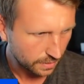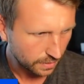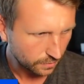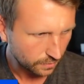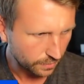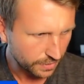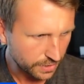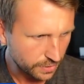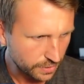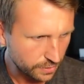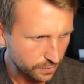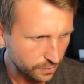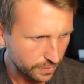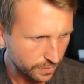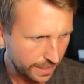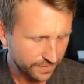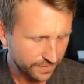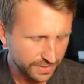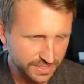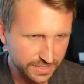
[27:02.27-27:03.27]
when you
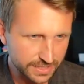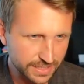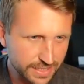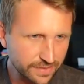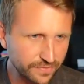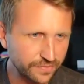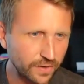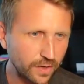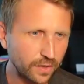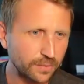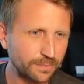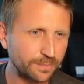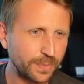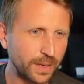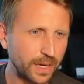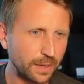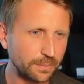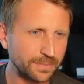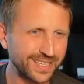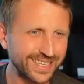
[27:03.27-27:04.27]
a default
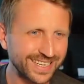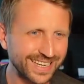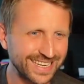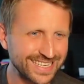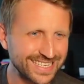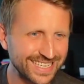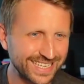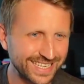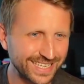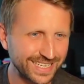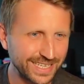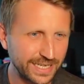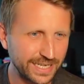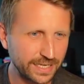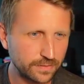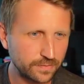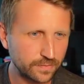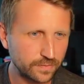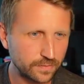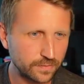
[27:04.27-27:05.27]
public identity,